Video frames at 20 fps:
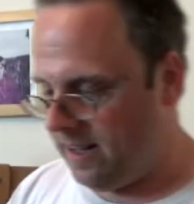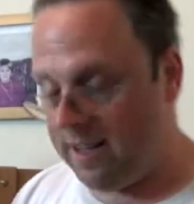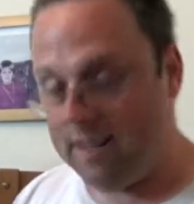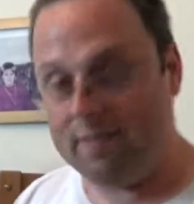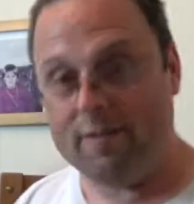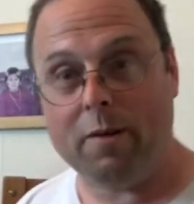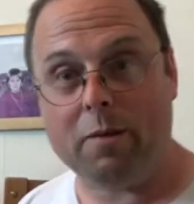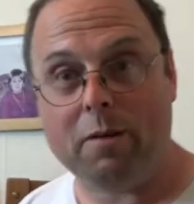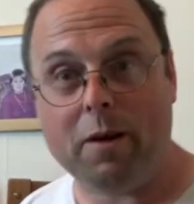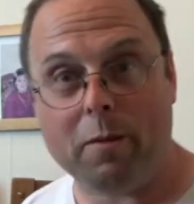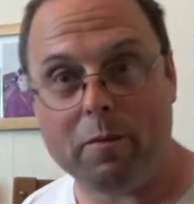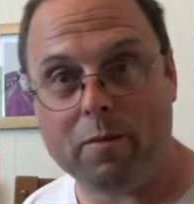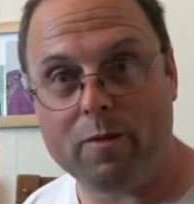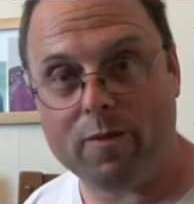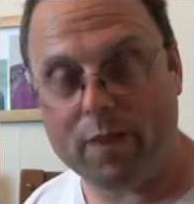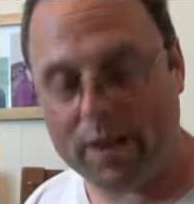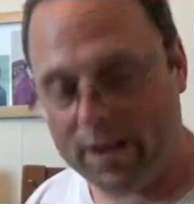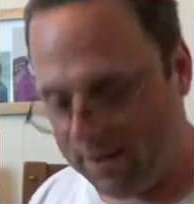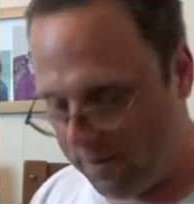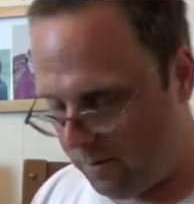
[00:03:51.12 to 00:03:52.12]
World Cup,
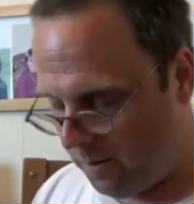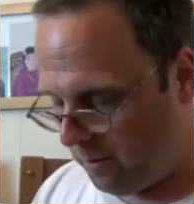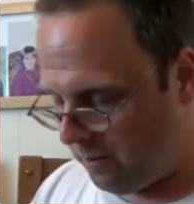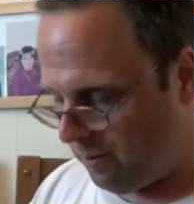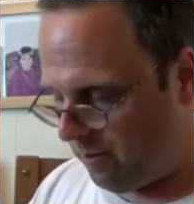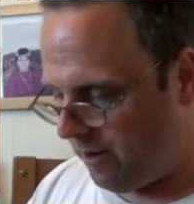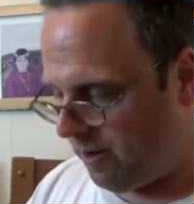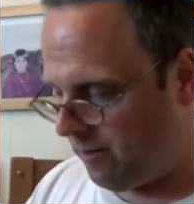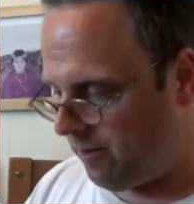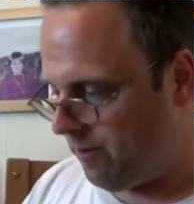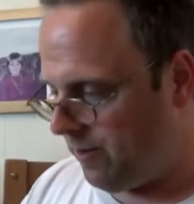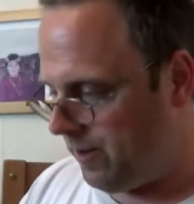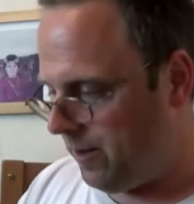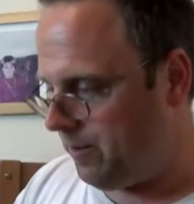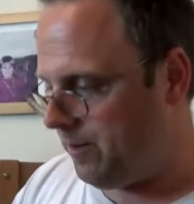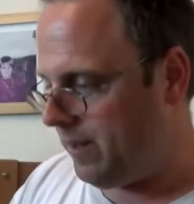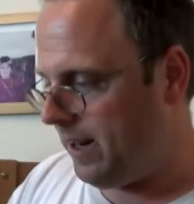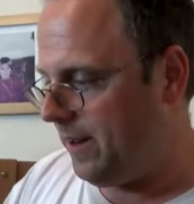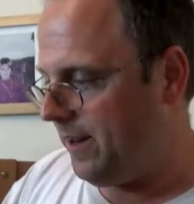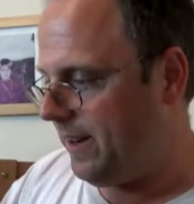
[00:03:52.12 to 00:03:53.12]
one of my favourite
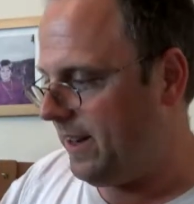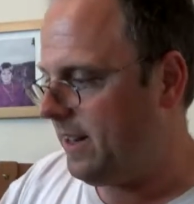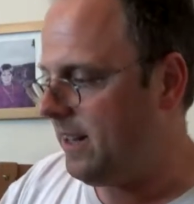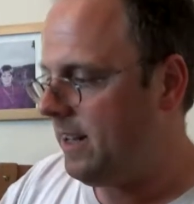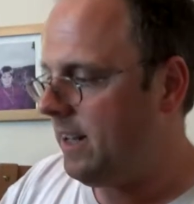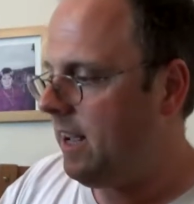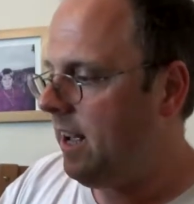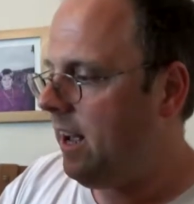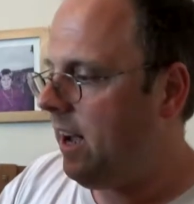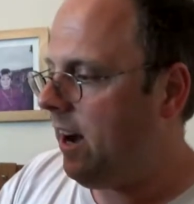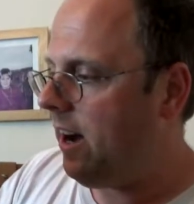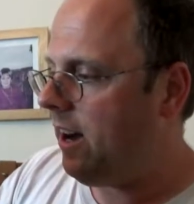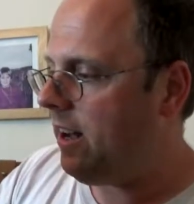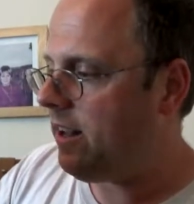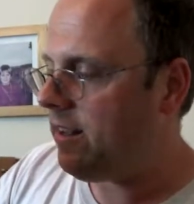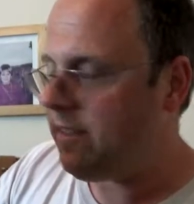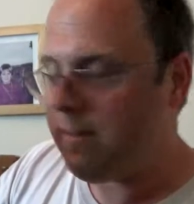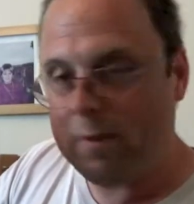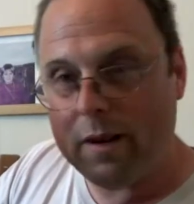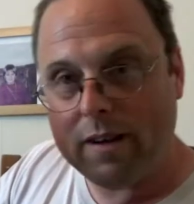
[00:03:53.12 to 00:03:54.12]
films. Anyway,
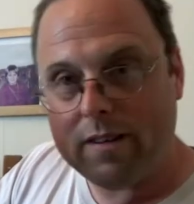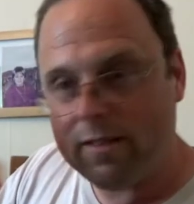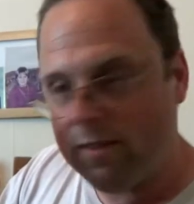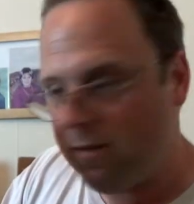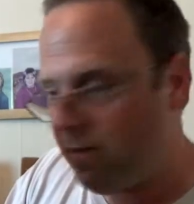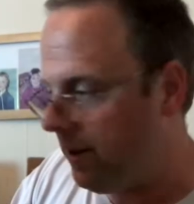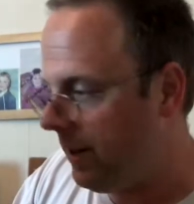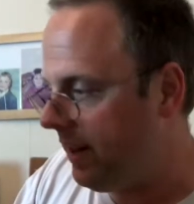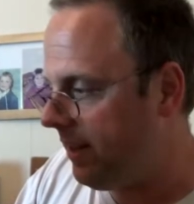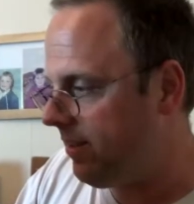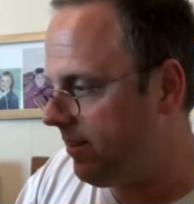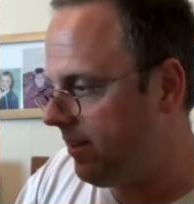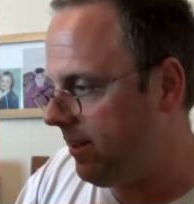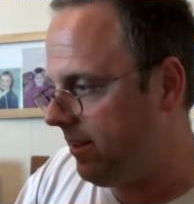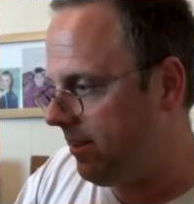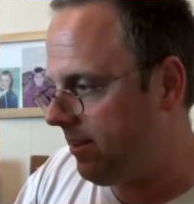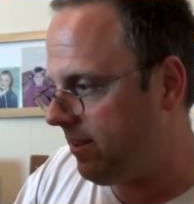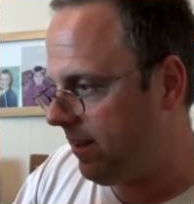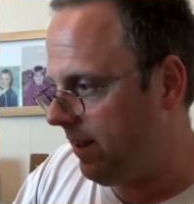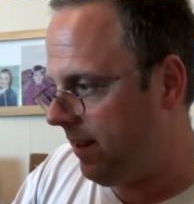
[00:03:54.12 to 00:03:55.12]
special
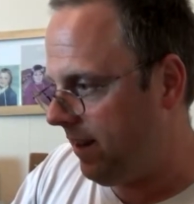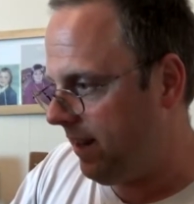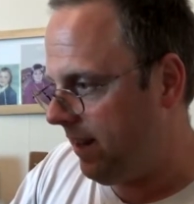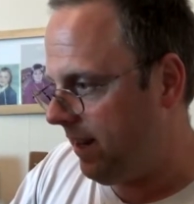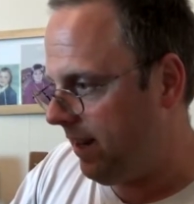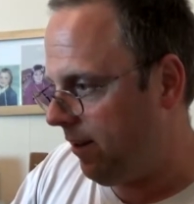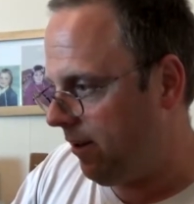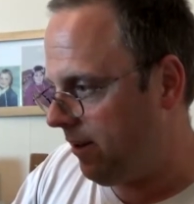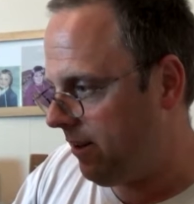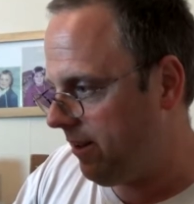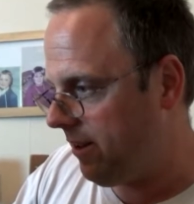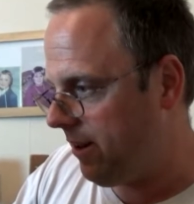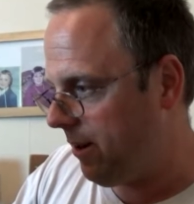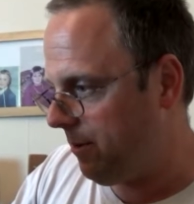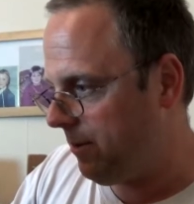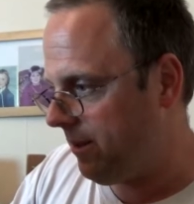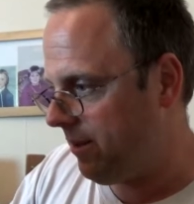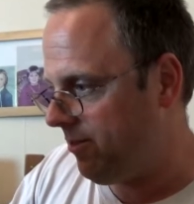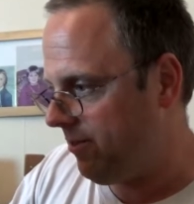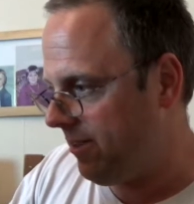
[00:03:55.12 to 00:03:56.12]
features, audio
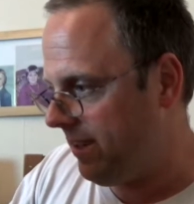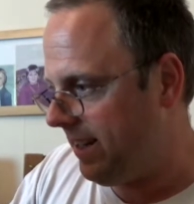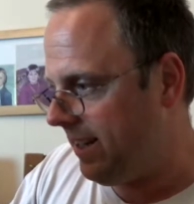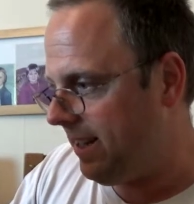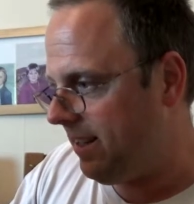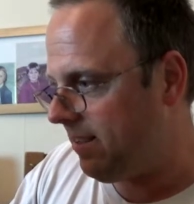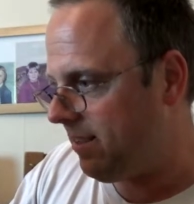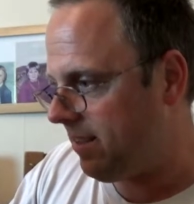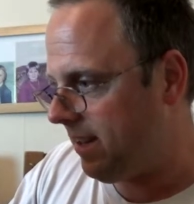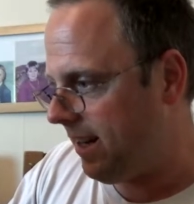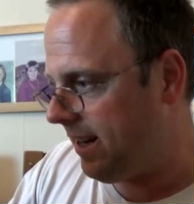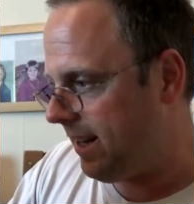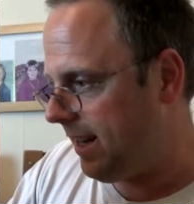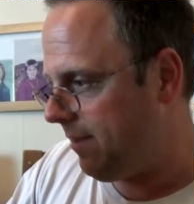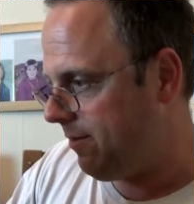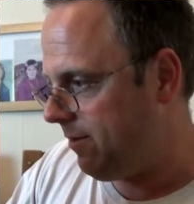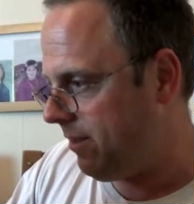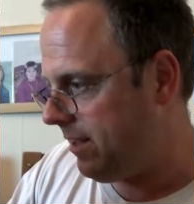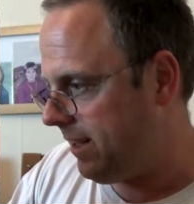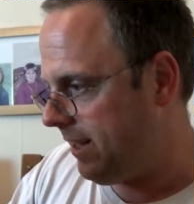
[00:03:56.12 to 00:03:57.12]
commentaries and
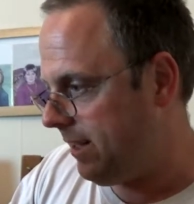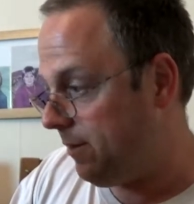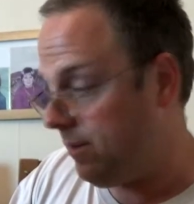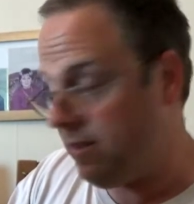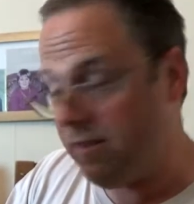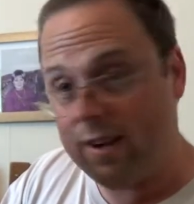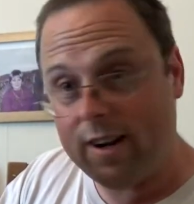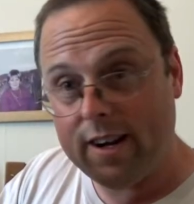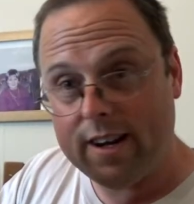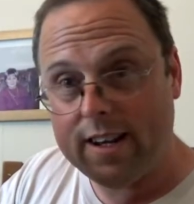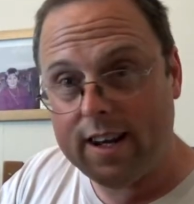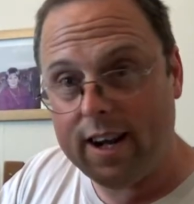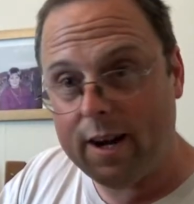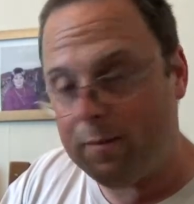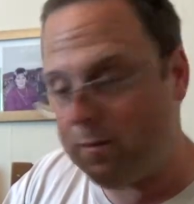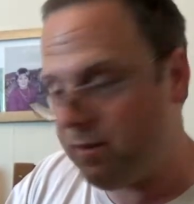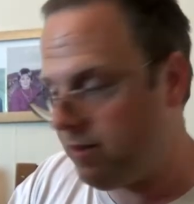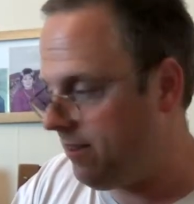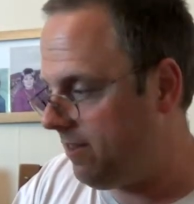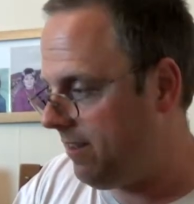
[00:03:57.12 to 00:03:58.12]
everything with
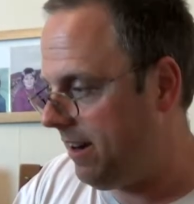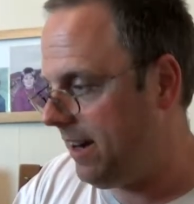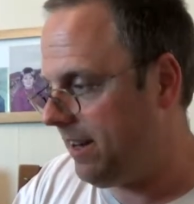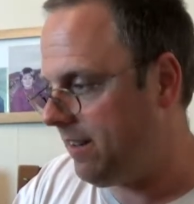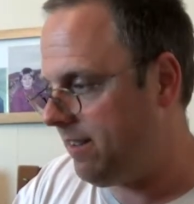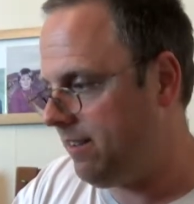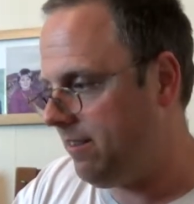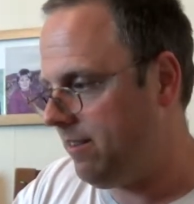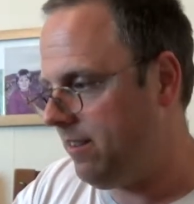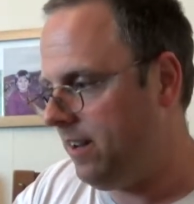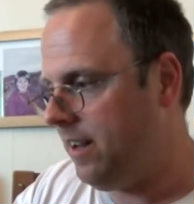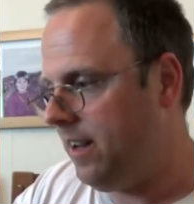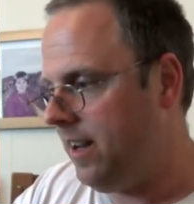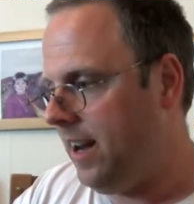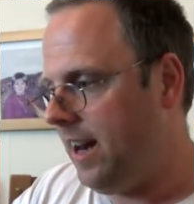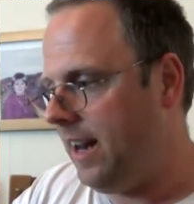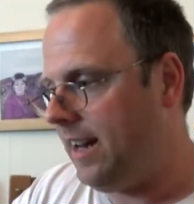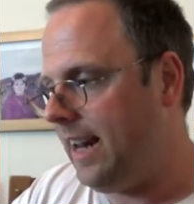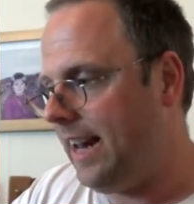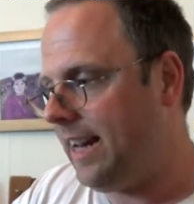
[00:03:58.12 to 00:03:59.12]
JabJab,
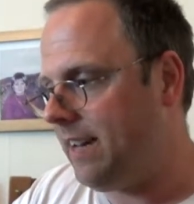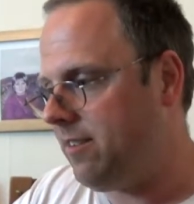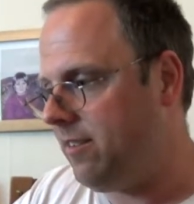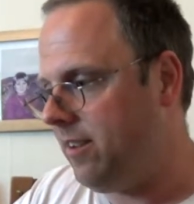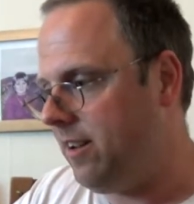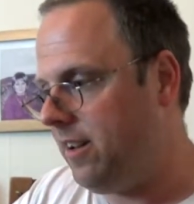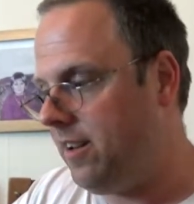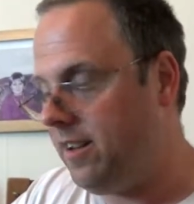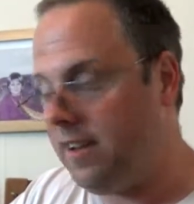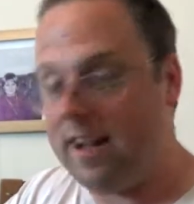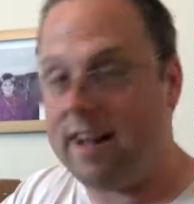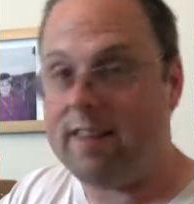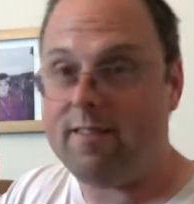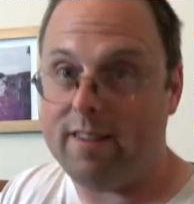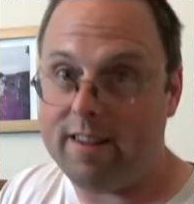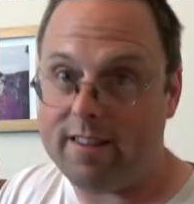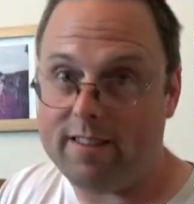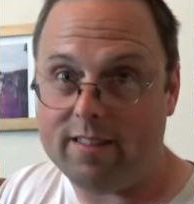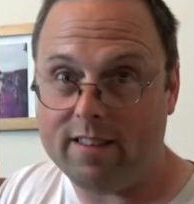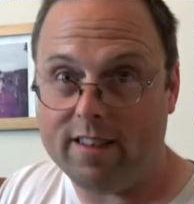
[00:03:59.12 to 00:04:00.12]
an actor and
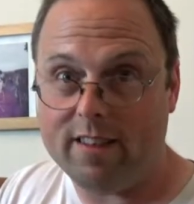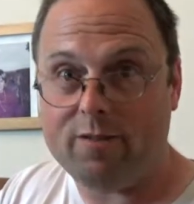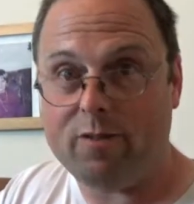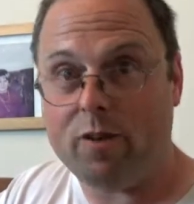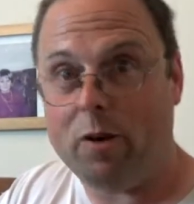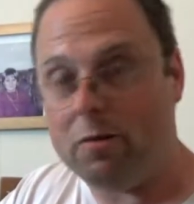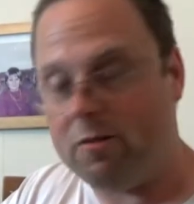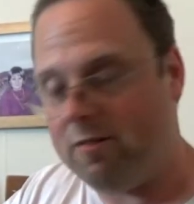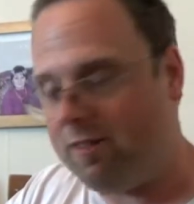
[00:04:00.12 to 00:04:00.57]
wrestler, former